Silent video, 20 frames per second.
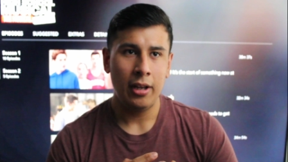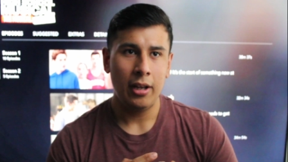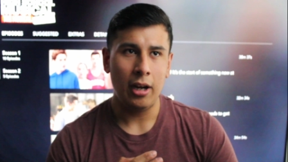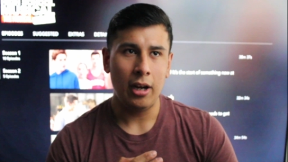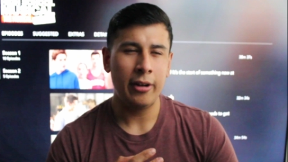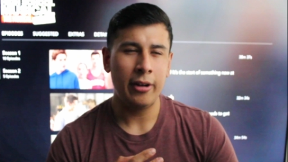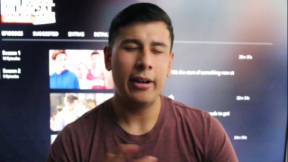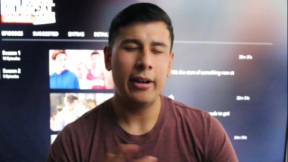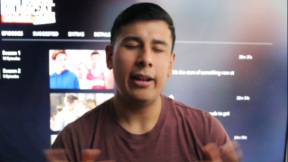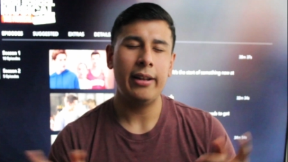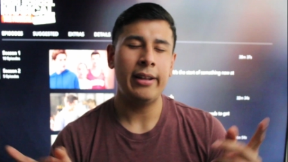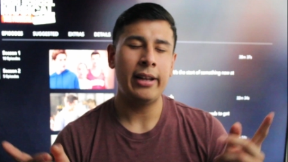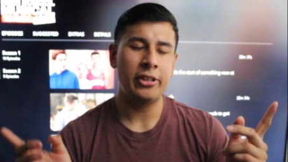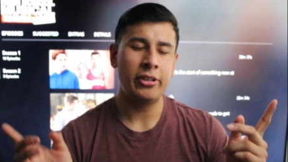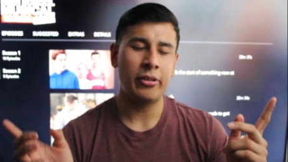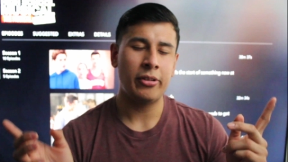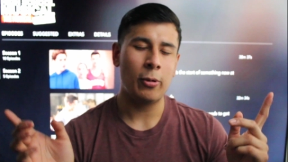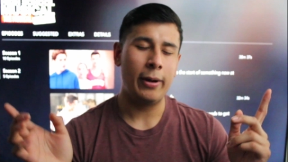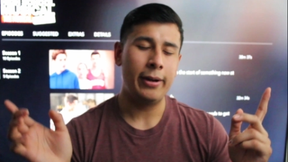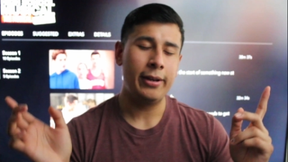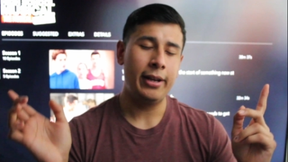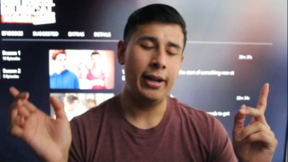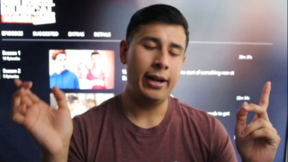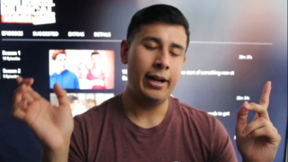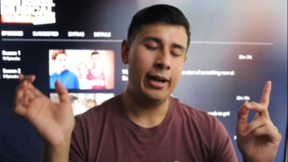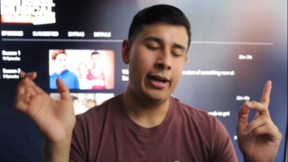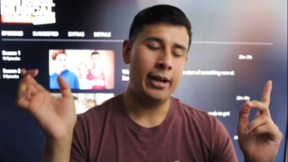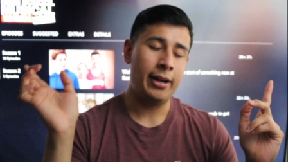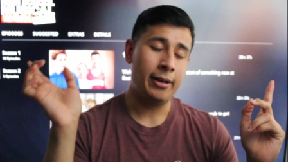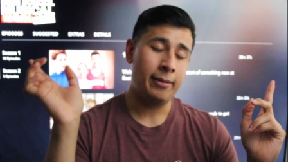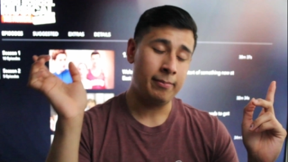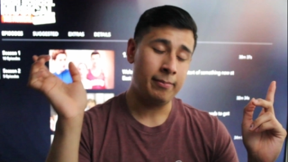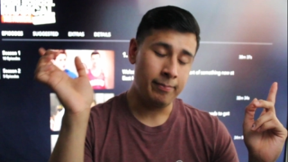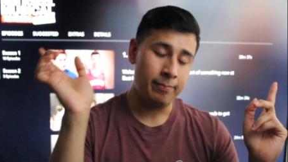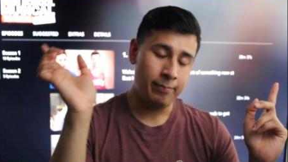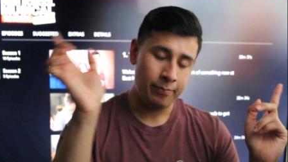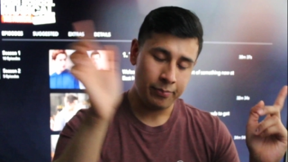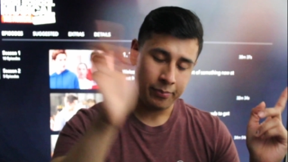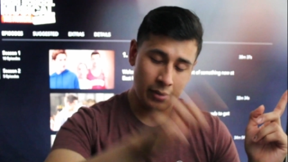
Oh no, no, not just quite yet. Um,